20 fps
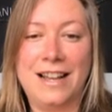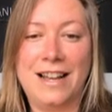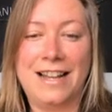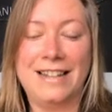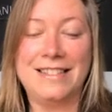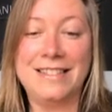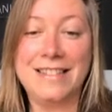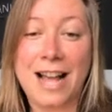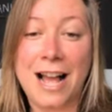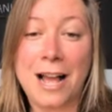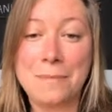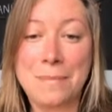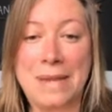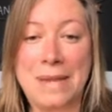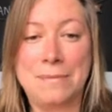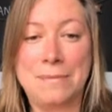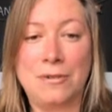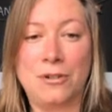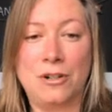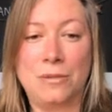It's not
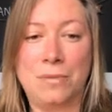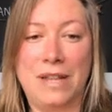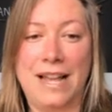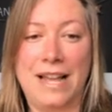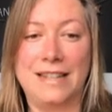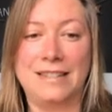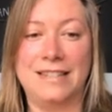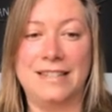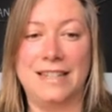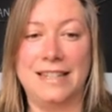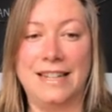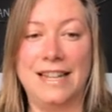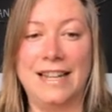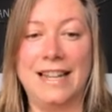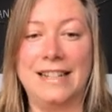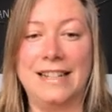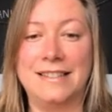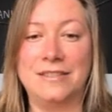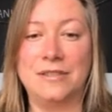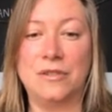paper or plastic.
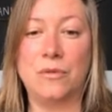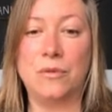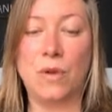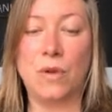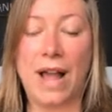It's